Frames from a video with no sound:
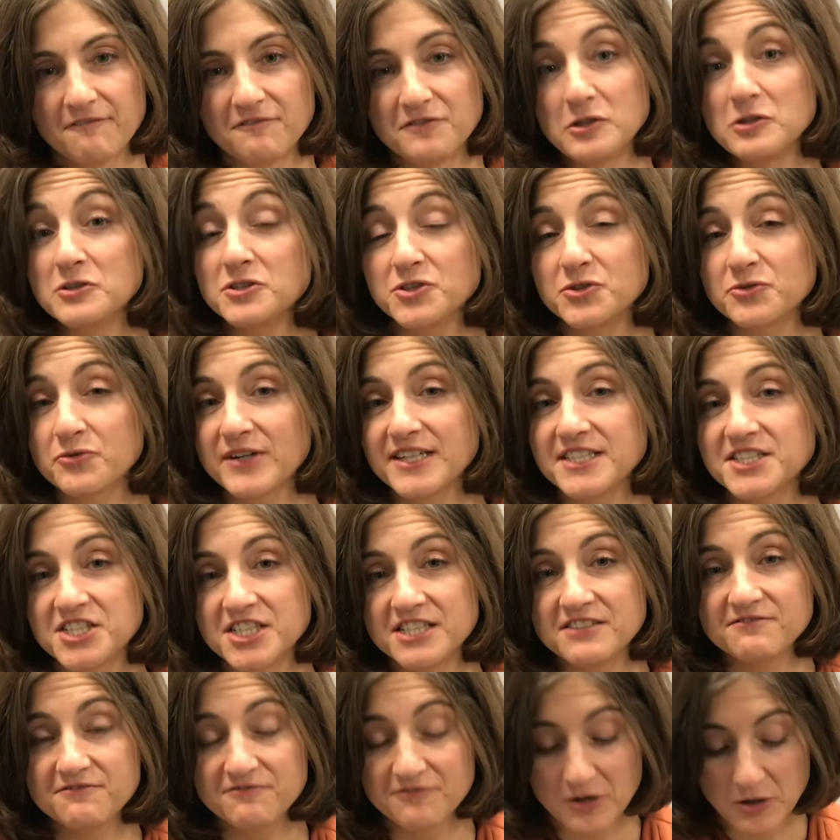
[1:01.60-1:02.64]
Foods rich
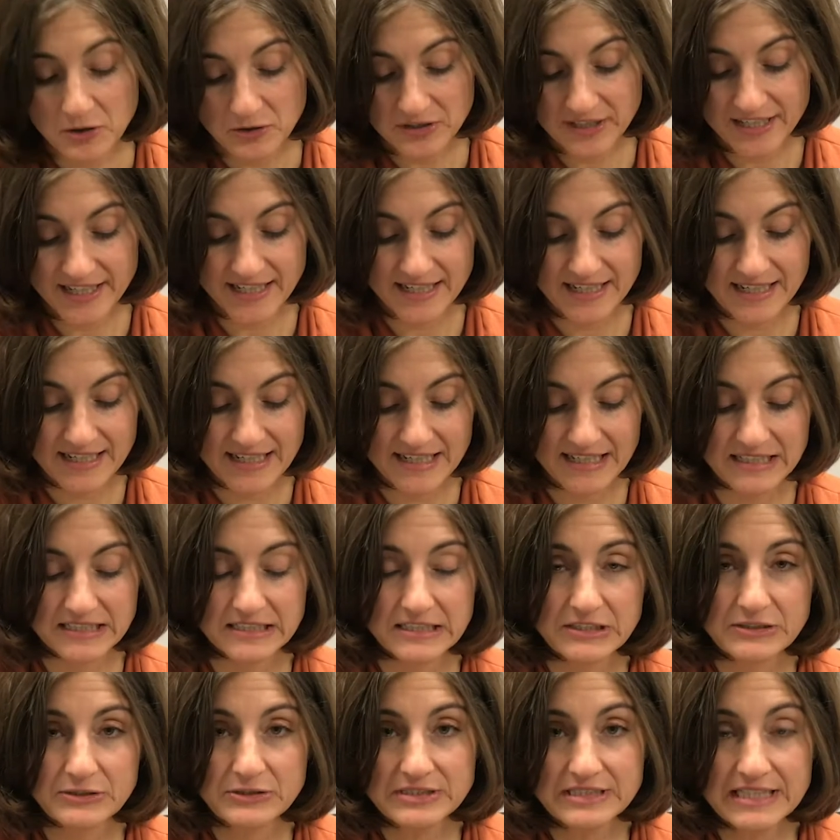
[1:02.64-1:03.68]
in folate
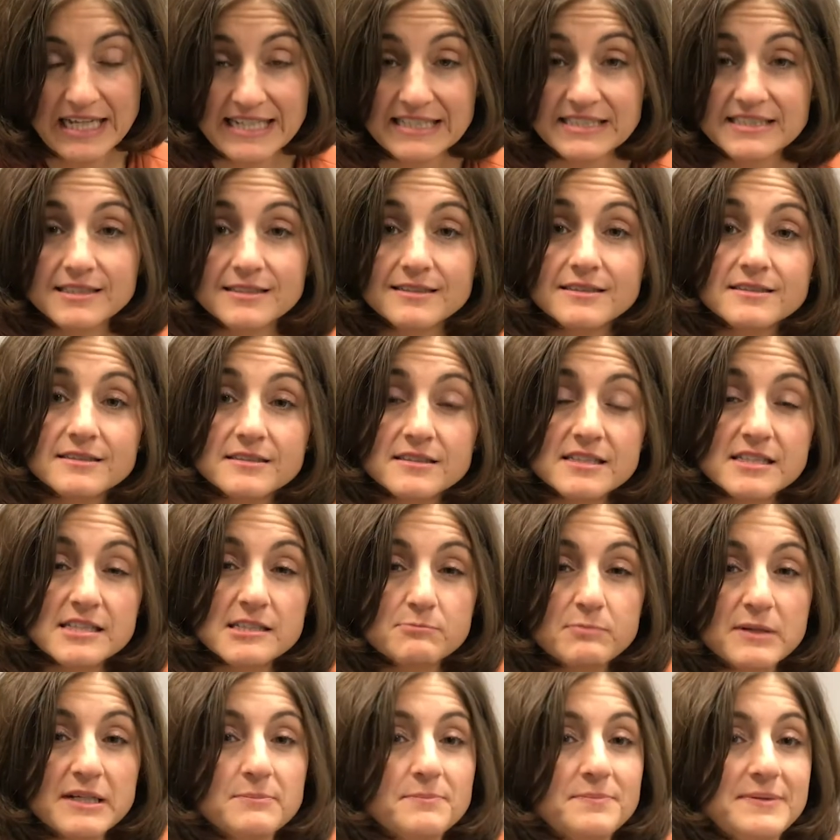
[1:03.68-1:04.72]
include lentils,
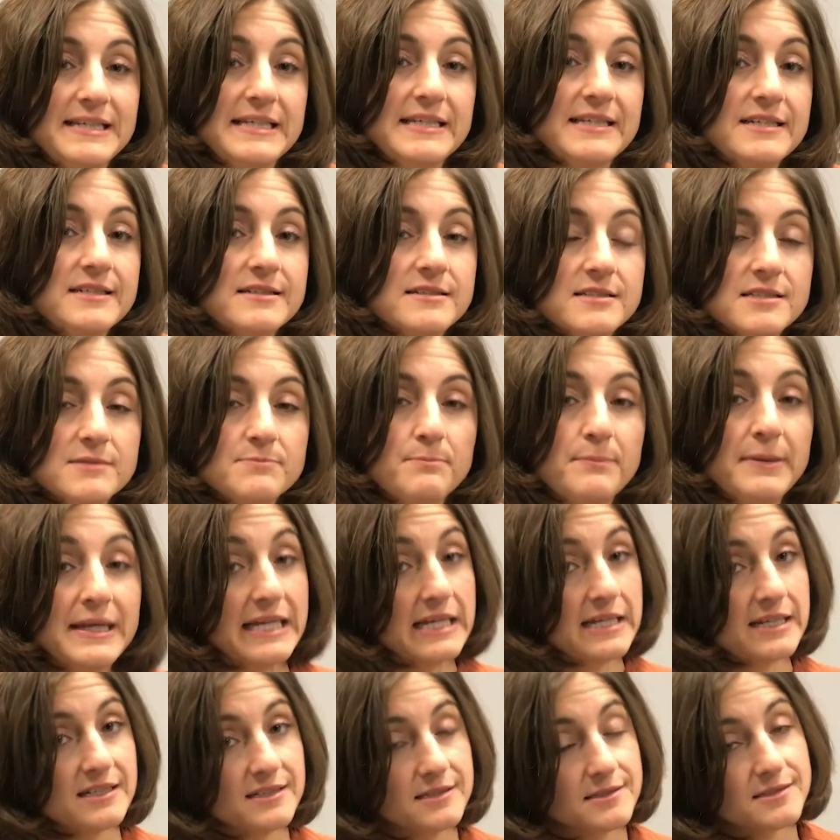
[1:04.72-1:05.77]
split peas,
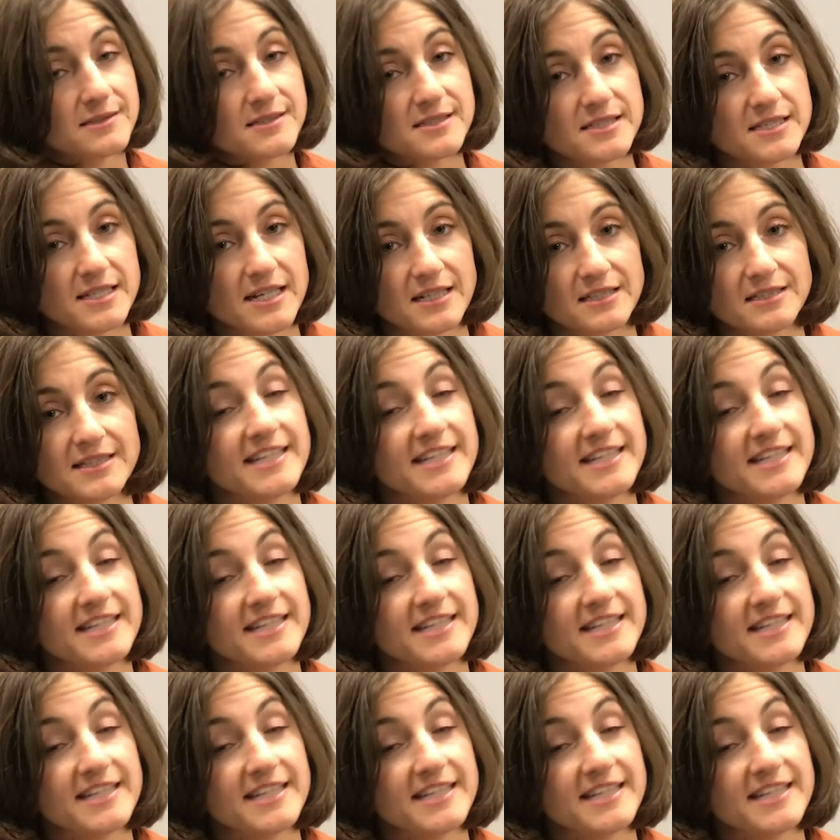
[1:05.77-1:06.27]
beans,